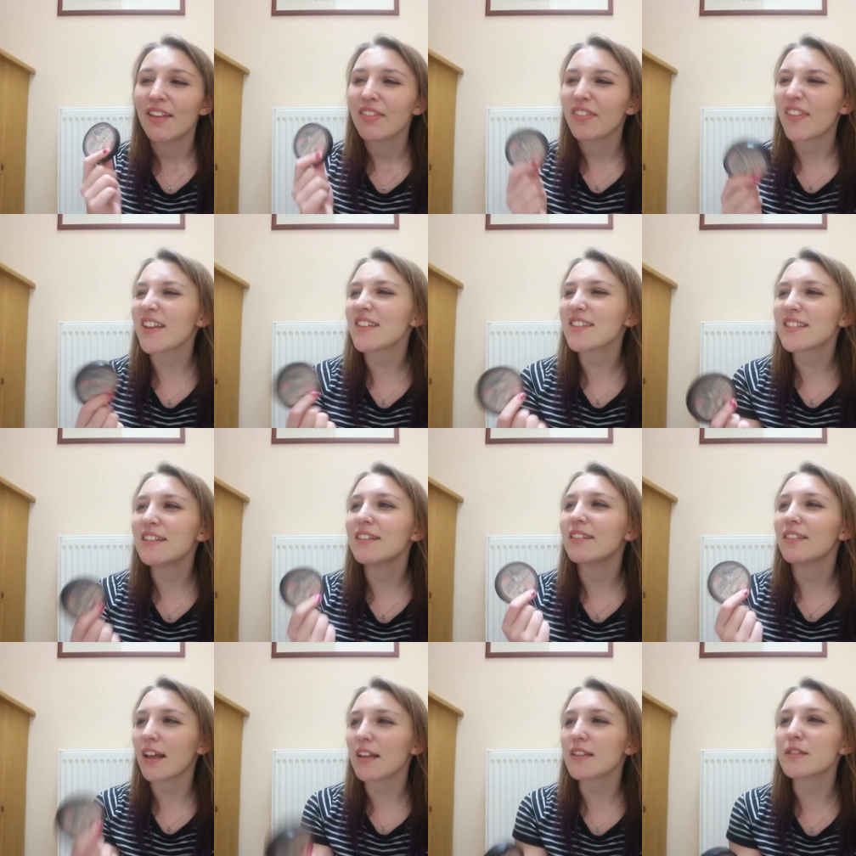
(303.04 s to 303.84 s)

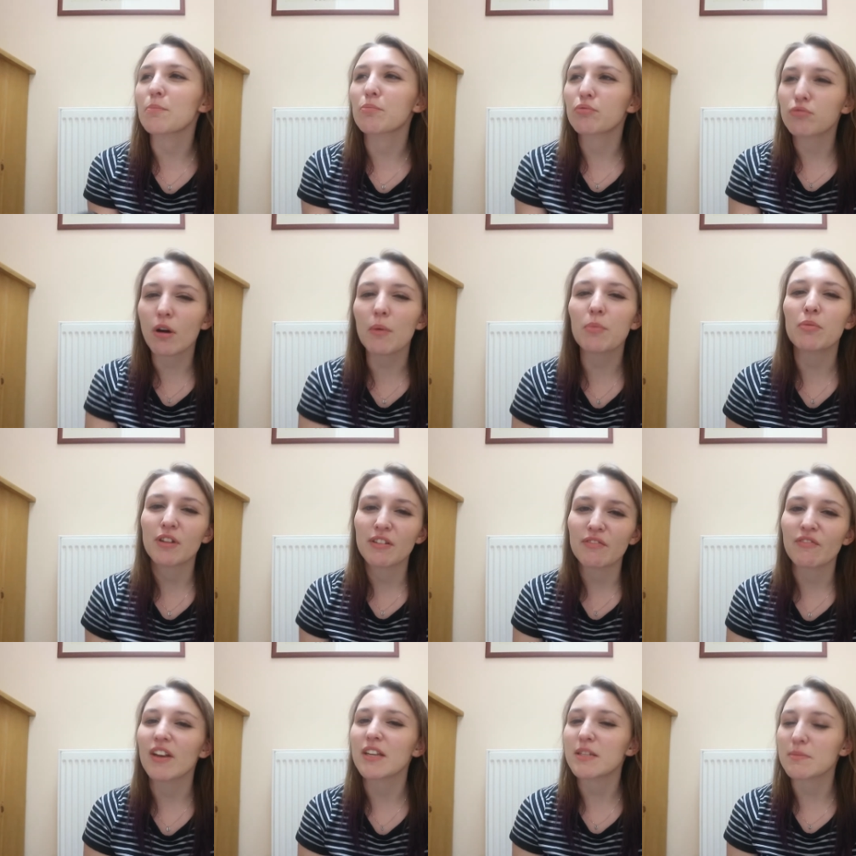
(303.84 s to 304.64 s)
That's a proper
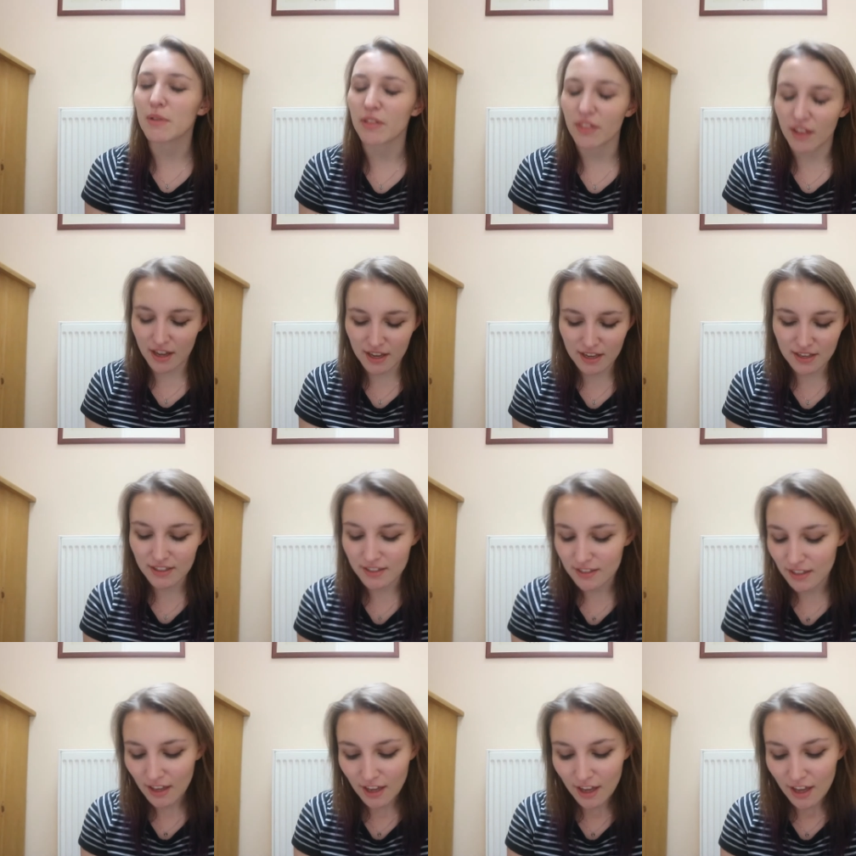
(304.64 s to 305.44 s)
investment, that
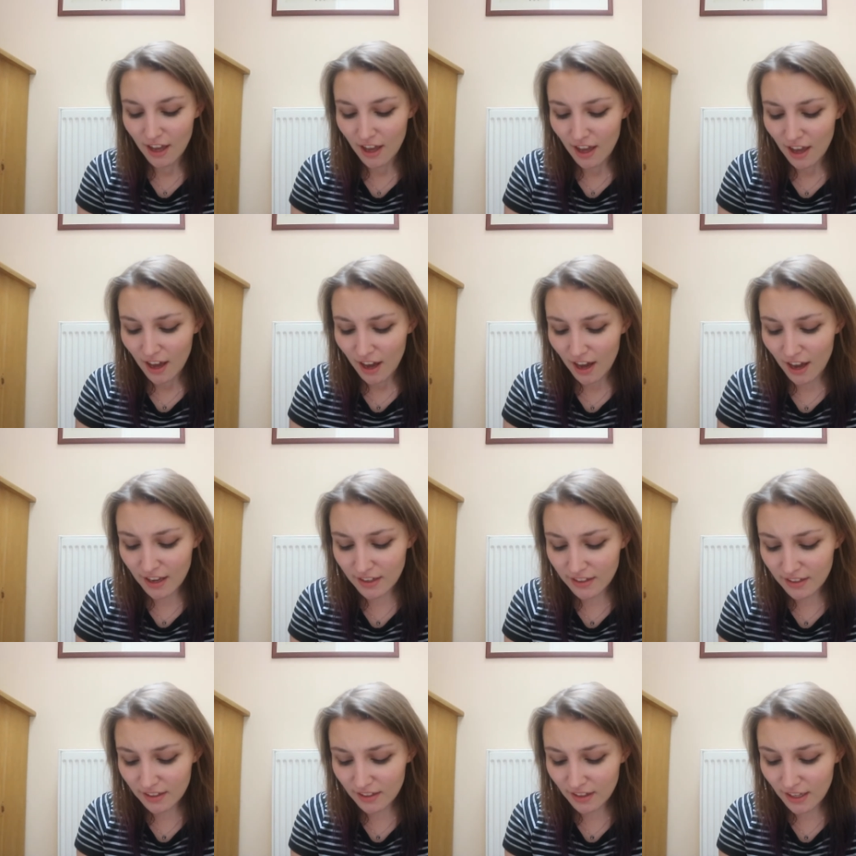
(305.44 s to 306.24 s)
is.
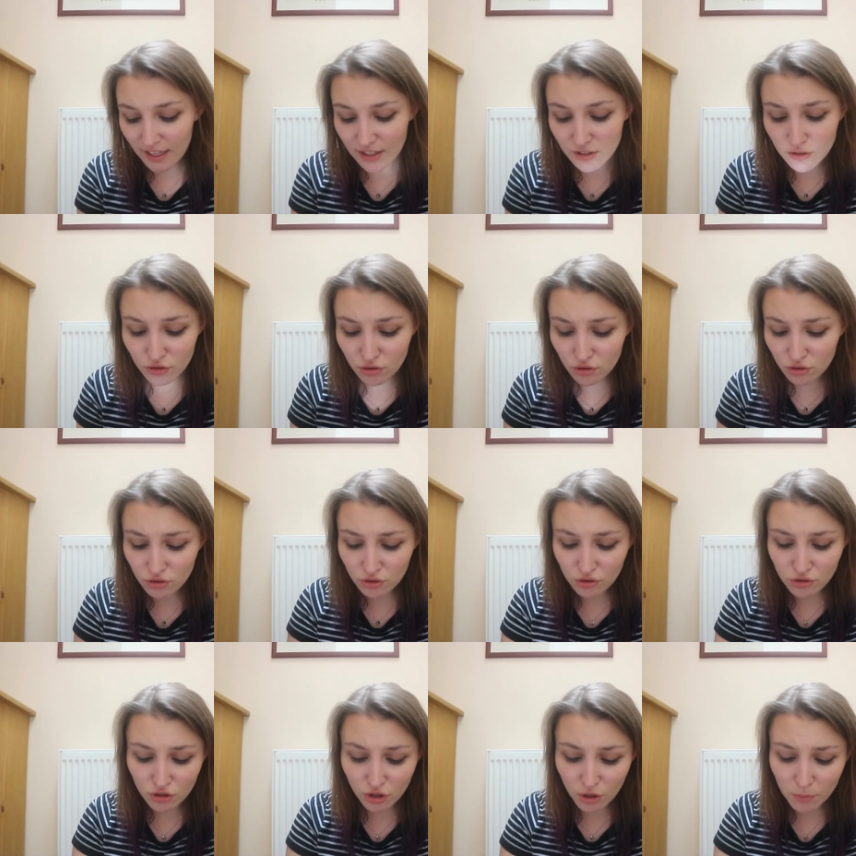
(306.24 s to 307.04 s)
And it's just
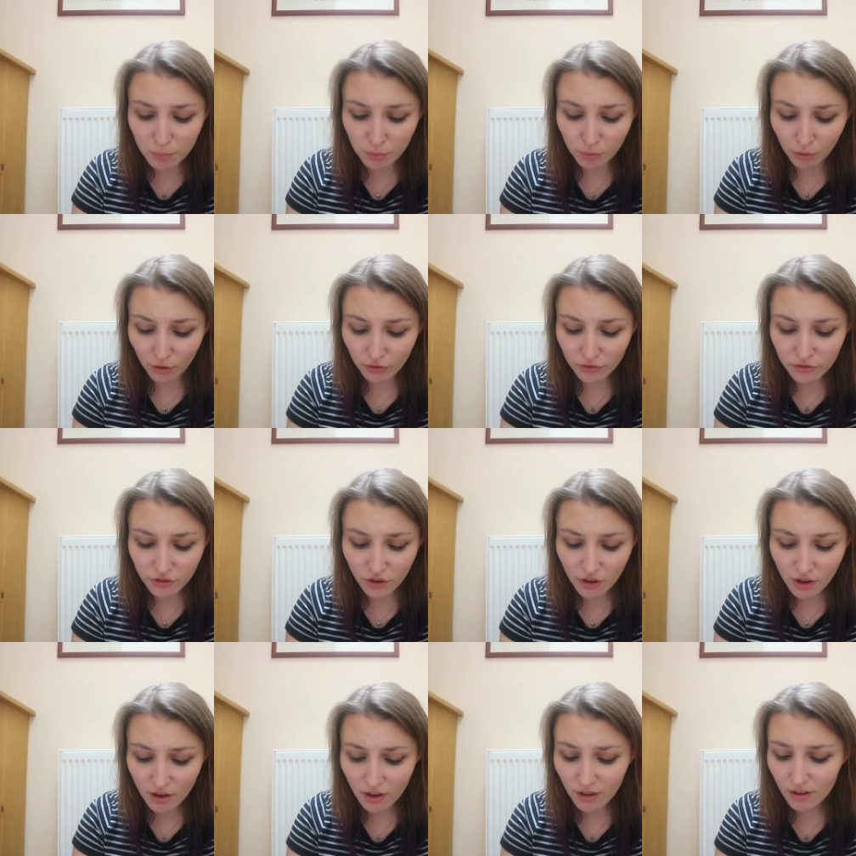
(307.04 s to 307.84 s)
such a good
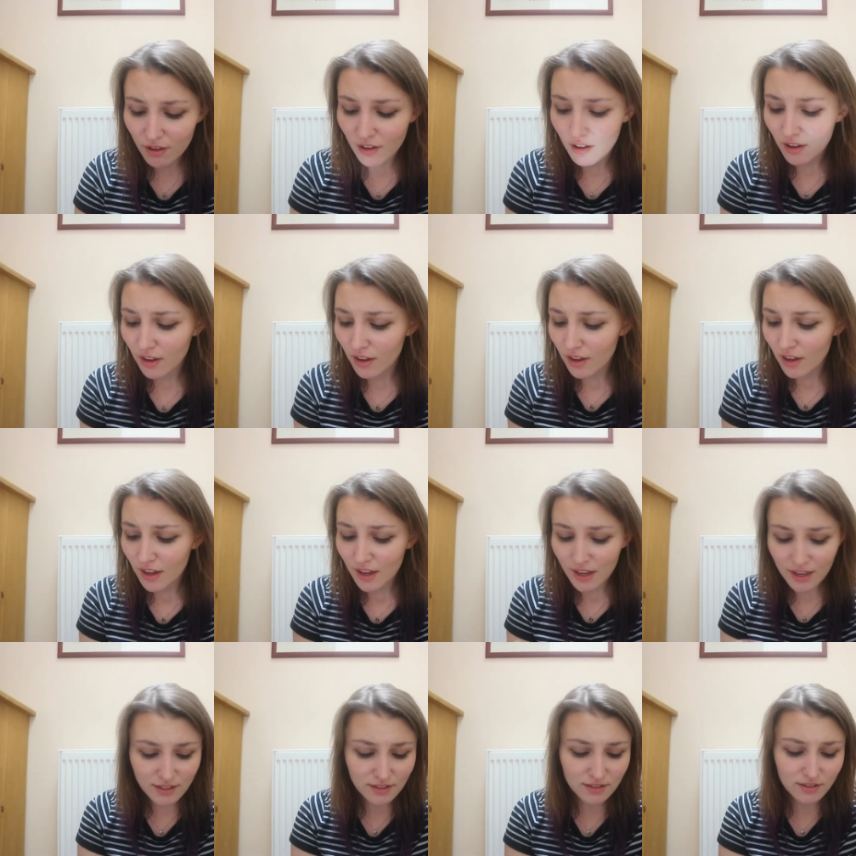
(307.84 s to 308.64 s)
bronzer.
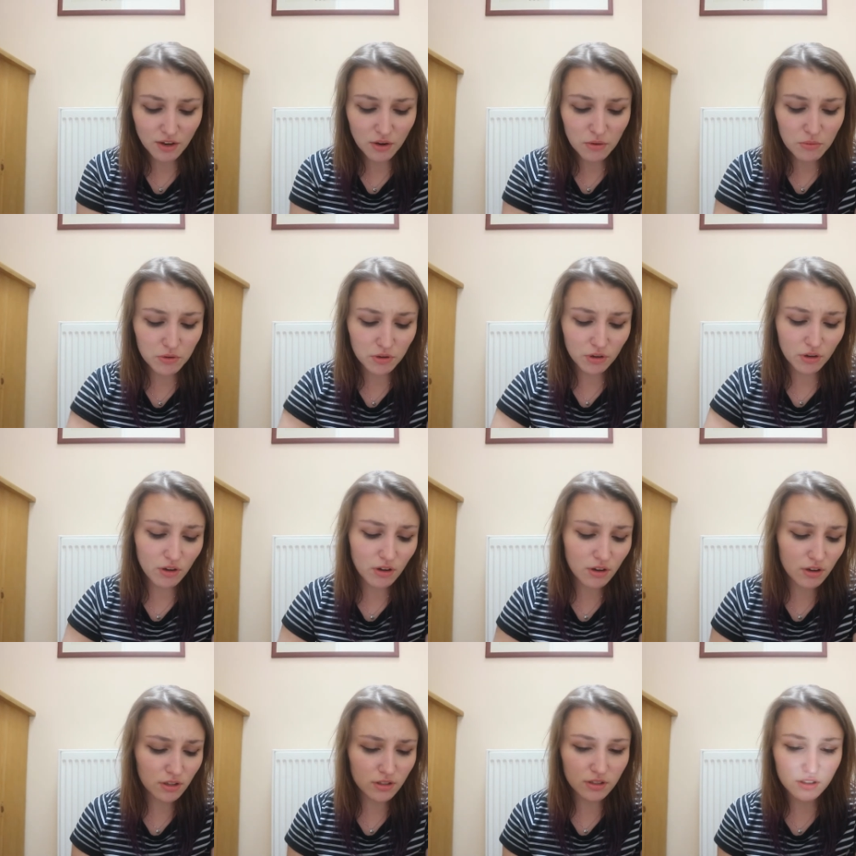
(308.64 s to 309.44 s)
It's so
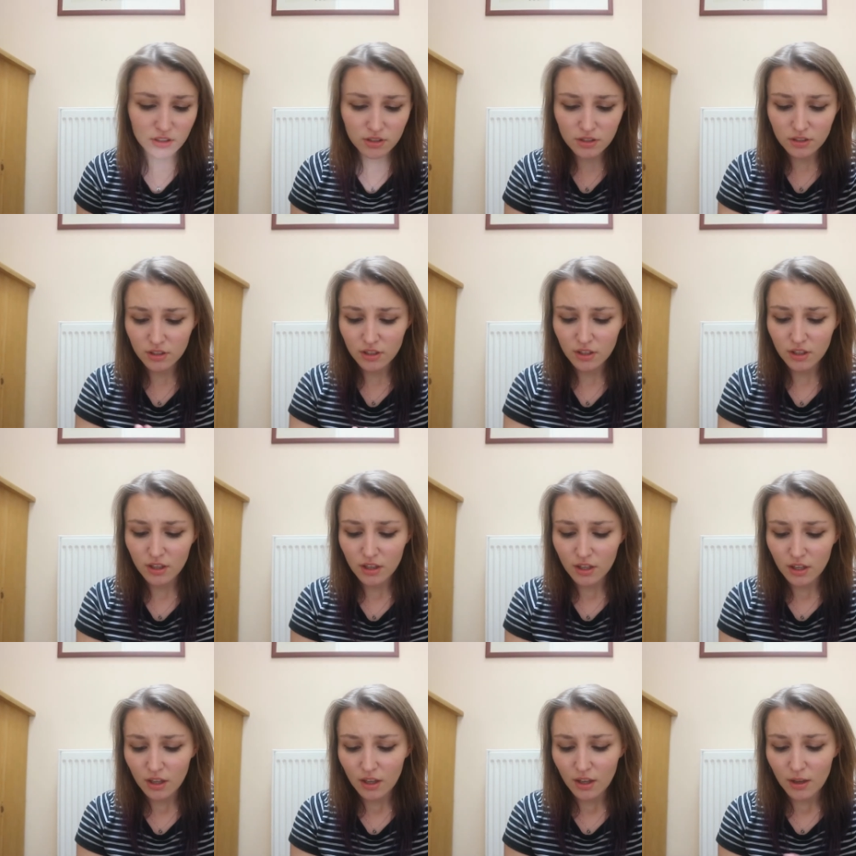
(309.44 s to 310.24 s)
good.
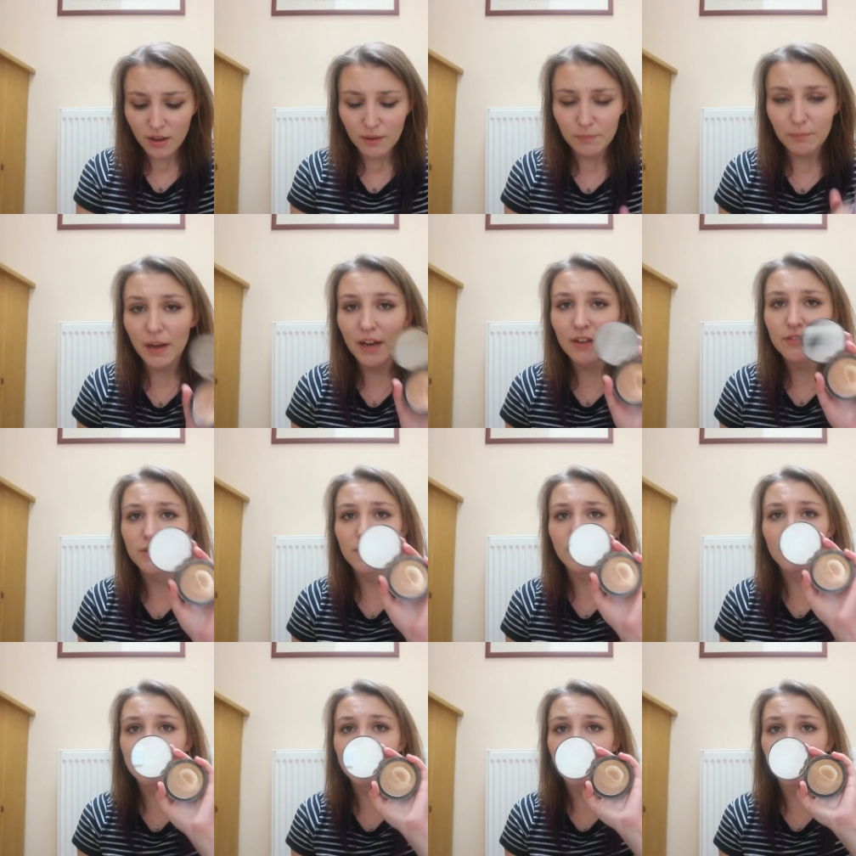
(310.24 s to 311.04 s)
As
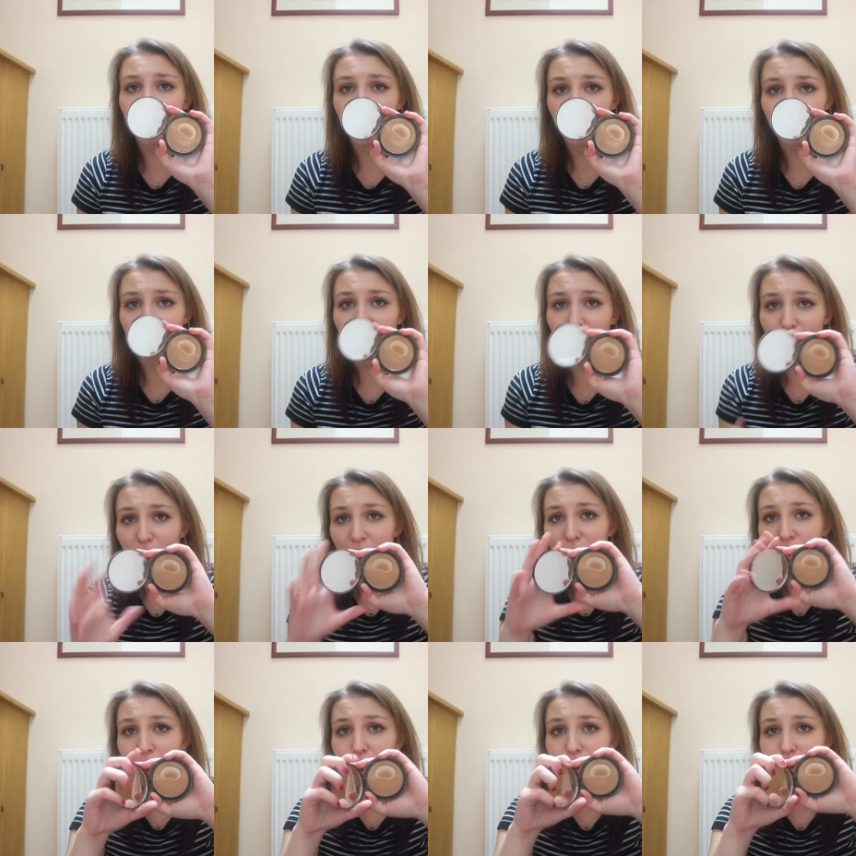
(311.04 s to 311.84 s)
you can see, I've hit
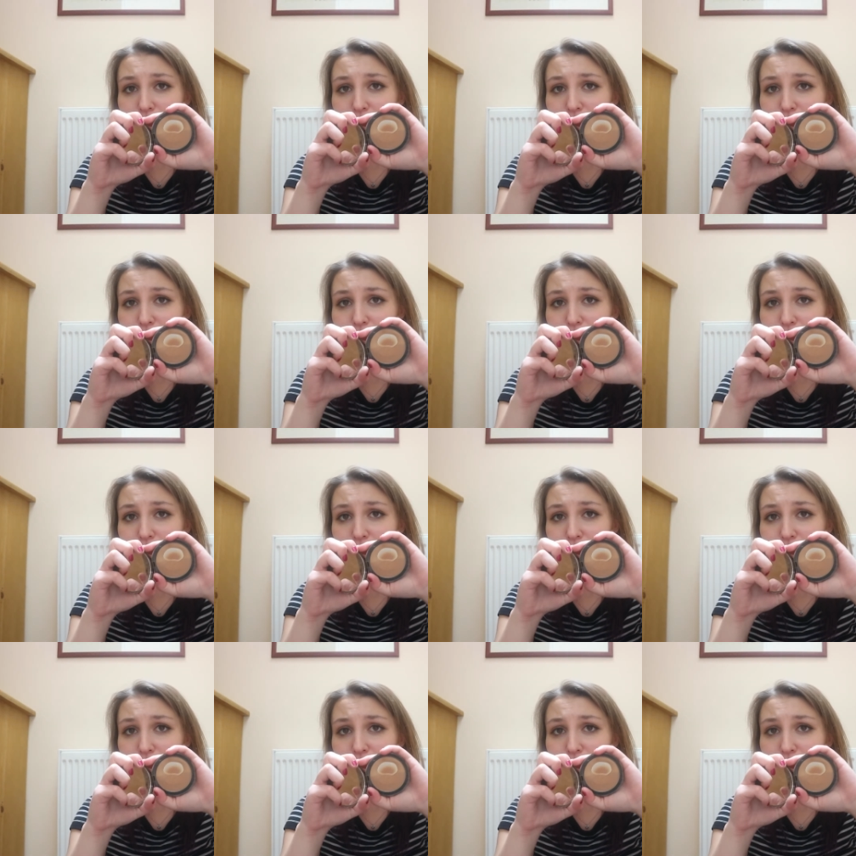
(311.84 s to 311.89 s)
pan on